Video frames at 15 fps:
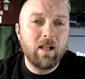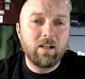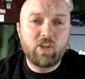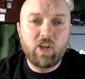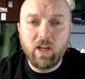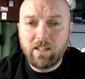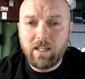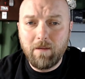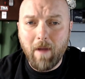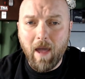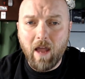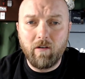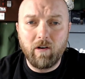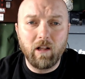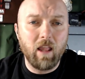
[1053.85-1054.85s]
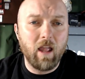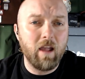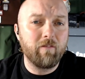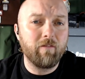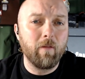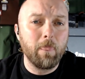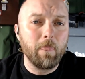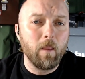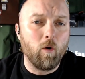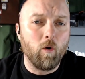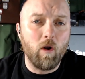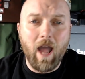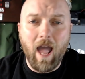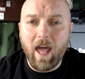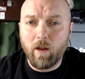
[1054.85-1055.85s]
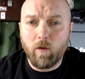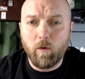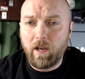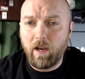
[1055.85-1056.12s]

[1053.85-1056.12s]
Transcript: chintzy battery life, or adequate